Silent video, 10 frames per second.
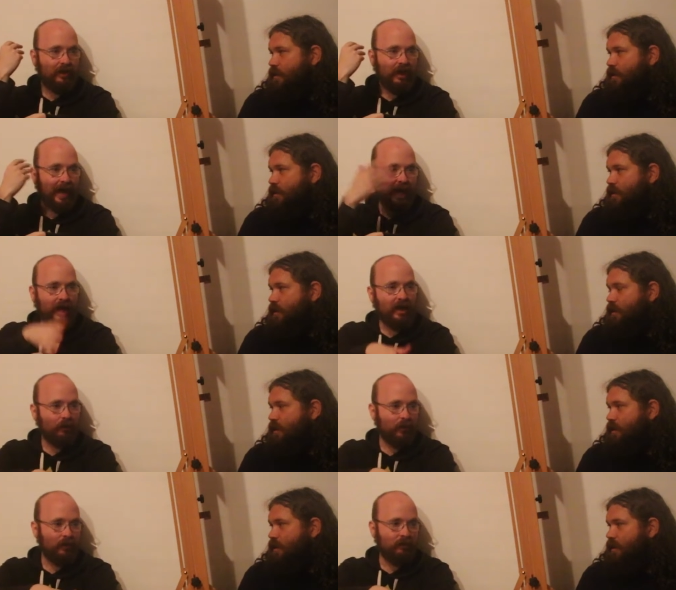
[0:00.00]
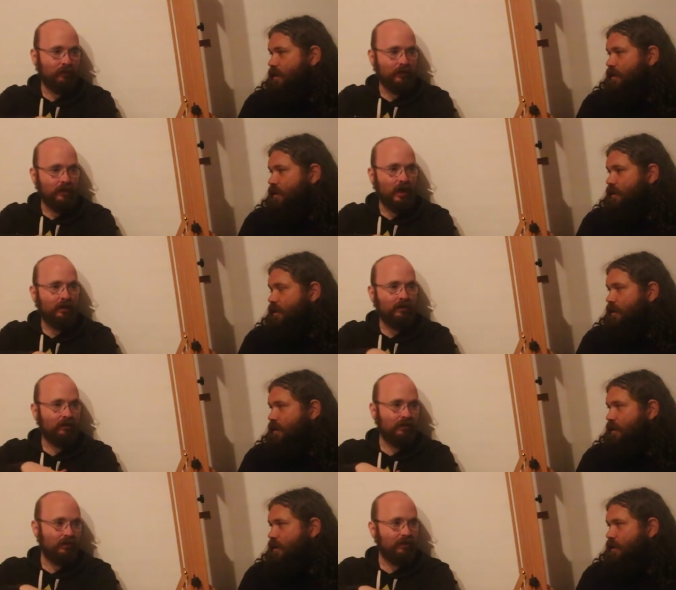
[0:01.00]
Speaker 1: had we've
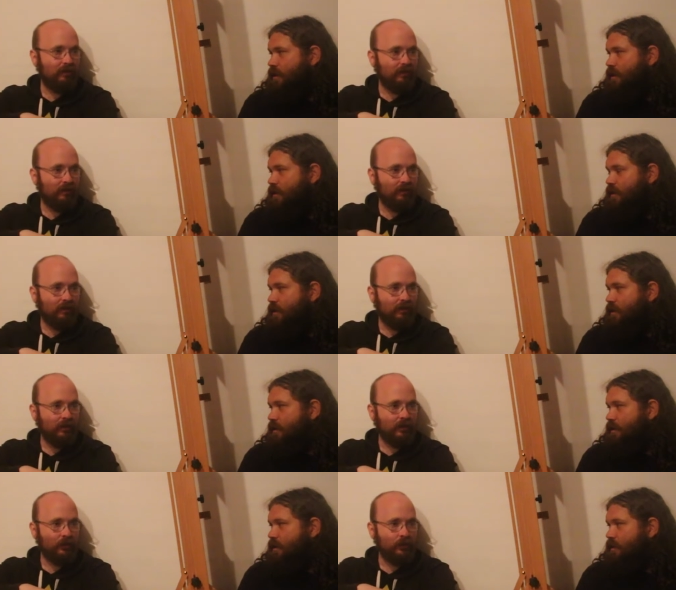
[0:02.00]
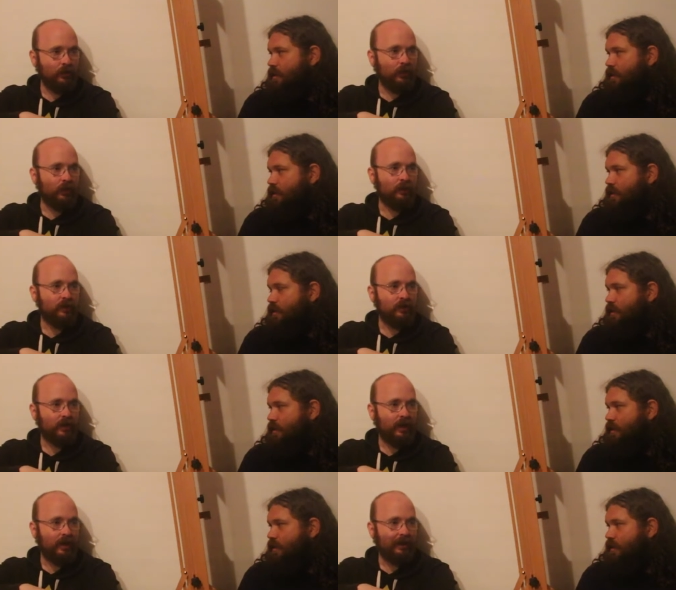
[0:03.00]
done the shoot
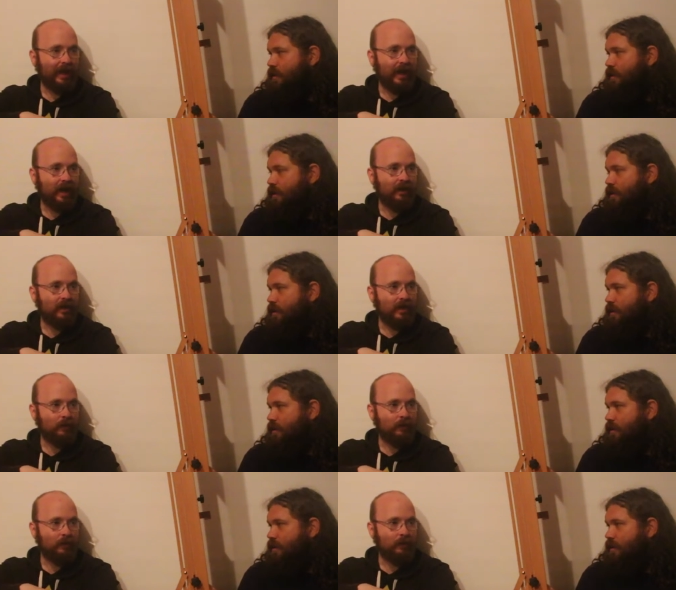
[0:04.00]
and had the